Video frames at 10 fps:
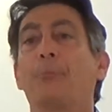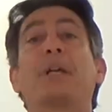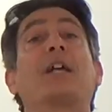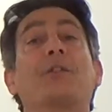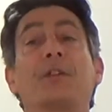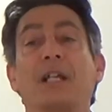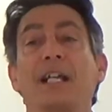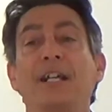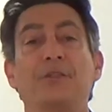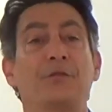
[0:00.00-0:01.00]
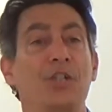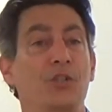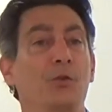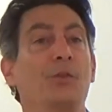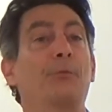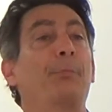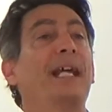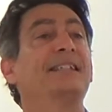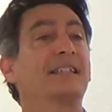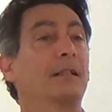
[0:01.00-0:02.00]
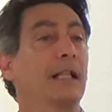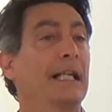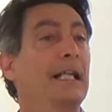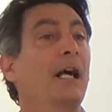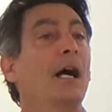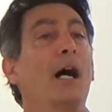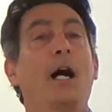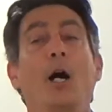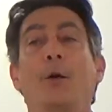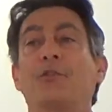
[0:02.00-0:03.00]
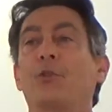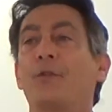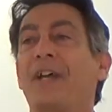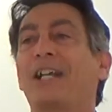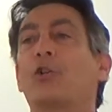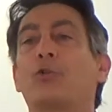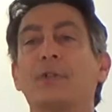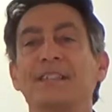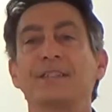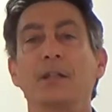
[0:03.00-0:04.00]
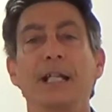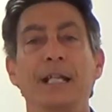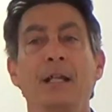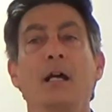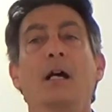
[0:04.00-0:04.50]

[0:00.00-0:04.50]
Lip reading: because the connective tissue is basically sort of a crystalline